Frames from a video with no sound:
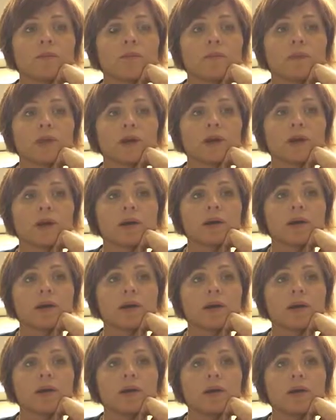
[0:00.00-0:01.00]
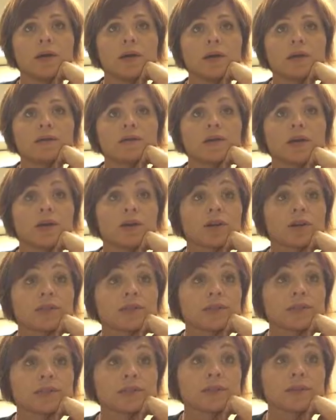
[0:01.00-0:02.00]
their
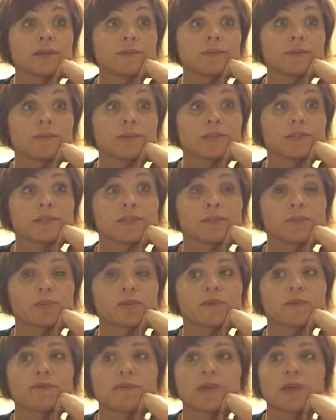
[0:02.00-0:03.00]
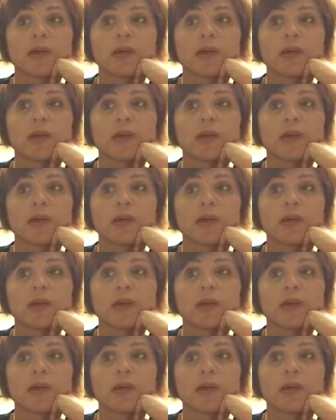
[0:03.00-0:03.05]
standardized testing, for example,